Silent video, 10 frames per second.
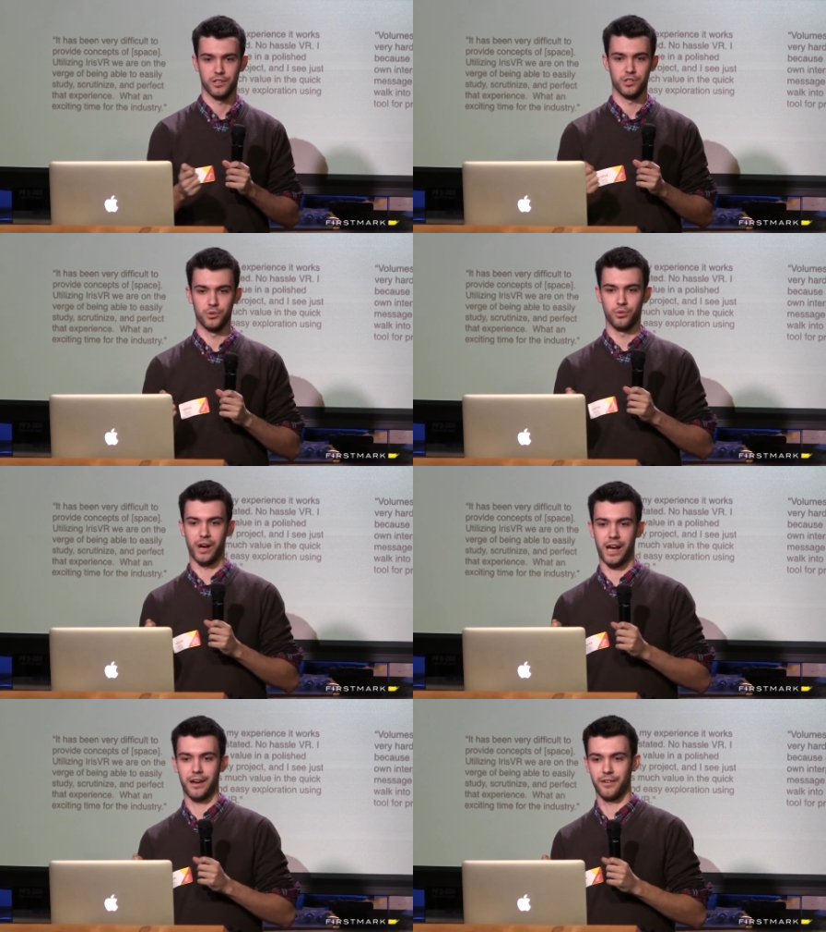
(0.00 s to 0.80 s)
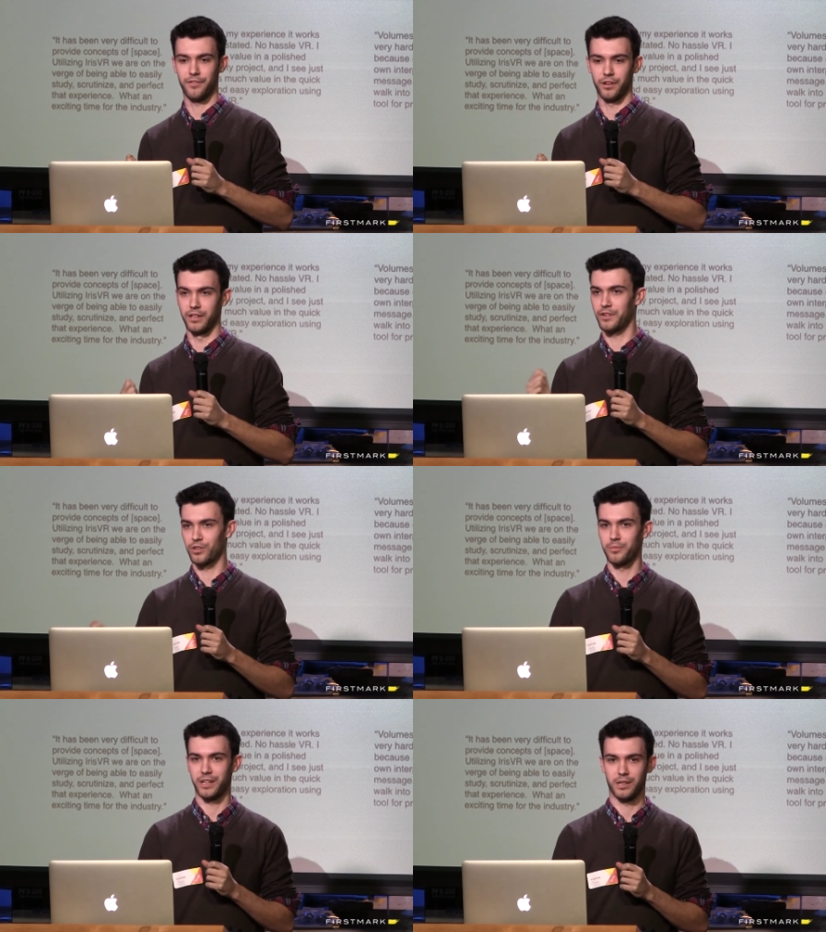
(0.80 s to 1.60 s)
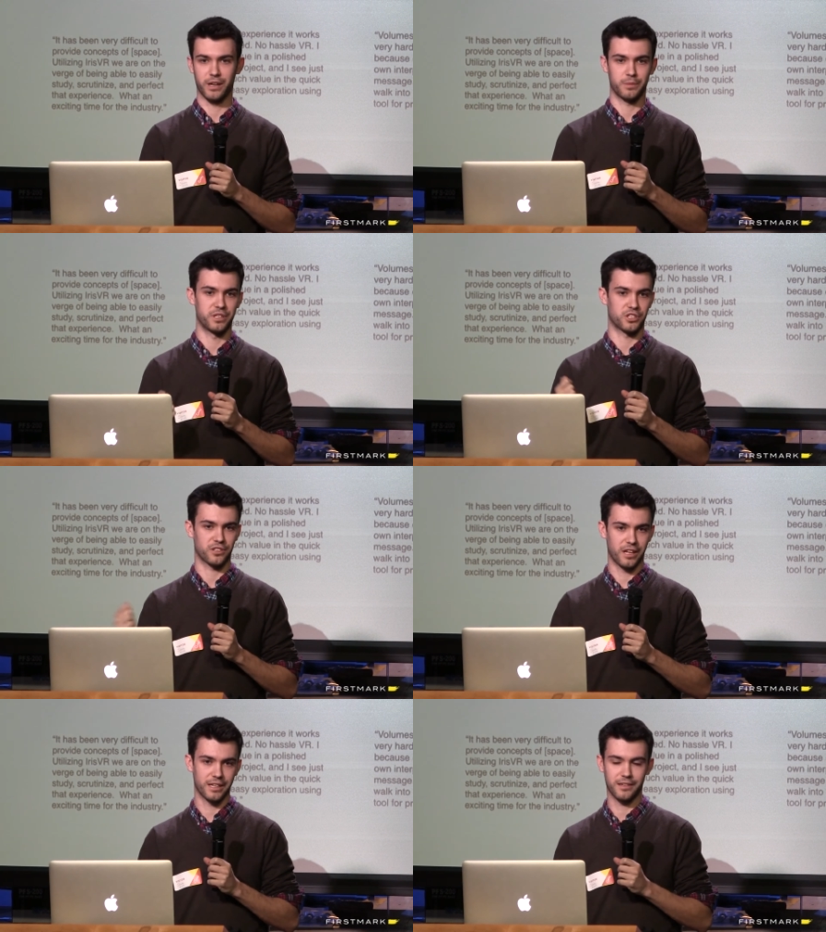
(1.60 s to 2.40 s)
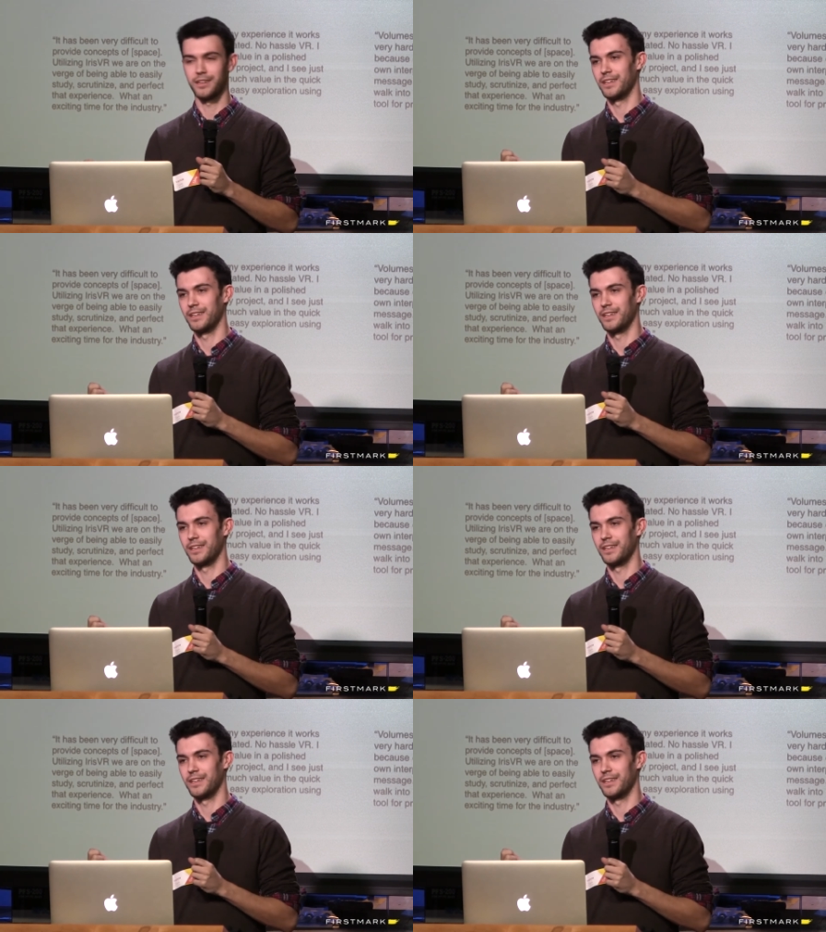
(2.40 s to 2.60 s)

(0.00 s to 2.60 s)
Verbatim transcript: you have a living room that you're about to pitch your client,